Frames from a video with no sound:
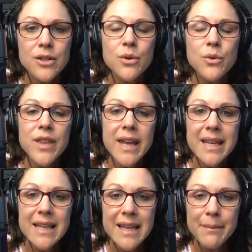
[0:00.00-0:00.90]
so they
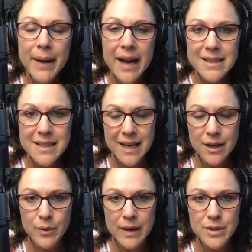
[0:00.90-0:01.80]
can get back to
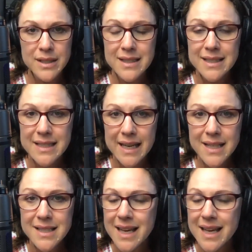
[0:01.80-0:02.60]
that grounded state